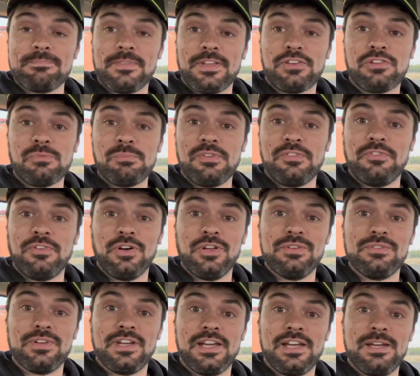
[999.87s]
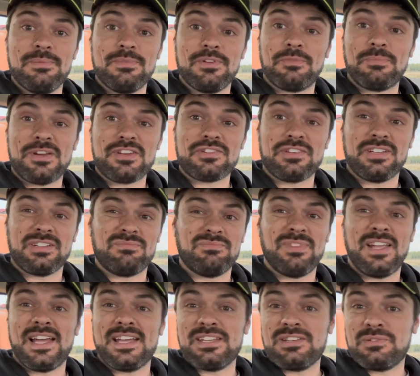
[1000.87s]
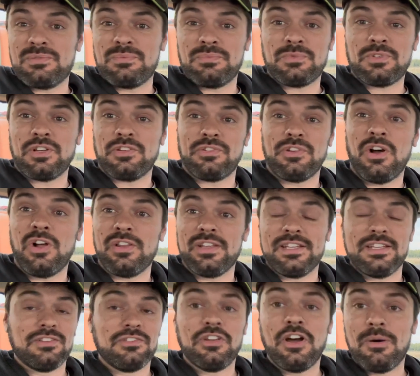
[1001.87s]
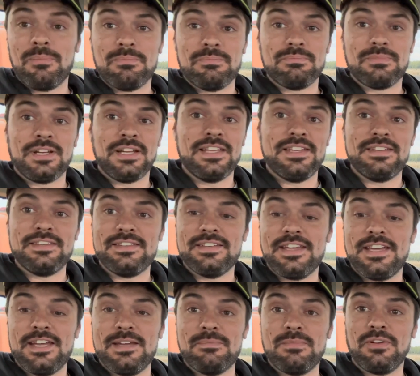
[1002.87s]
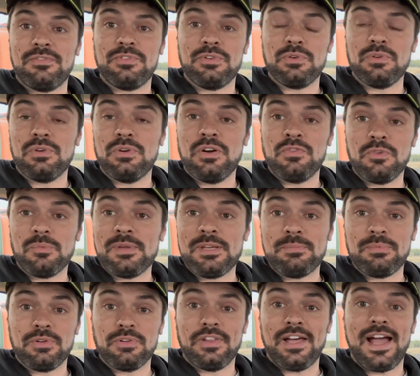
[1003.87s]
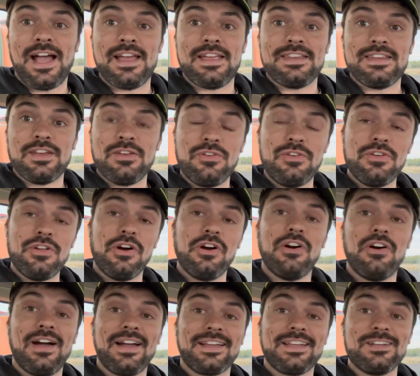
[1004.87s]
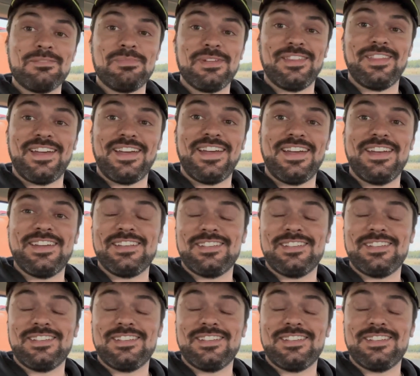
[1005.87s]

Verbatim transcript: It should be fun, um, especially like because Ollie and Tom and um, a few other people that I know are going to be there.